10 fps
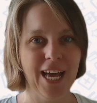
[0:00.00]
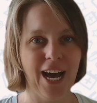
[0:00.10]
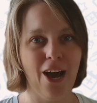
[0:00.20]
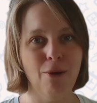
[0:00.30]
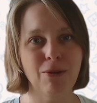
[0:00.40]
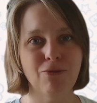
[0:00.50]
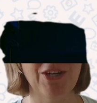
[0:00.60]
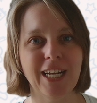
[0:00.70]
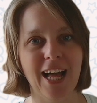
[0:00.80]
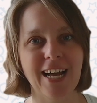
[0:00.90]
I hope you
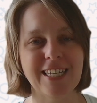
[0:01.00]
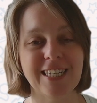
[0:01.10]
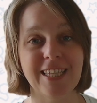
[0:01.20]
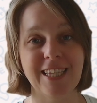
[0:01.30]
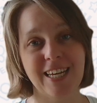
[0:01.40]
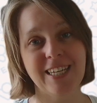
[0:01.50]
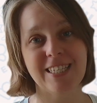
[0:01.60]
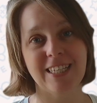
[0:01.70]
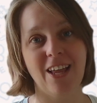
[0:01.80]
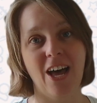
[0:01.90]
realize that
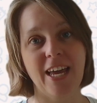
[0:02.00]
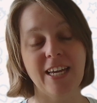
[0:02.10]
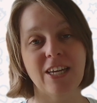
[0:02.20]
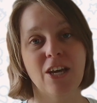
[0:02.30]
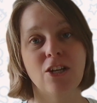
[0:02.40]
things like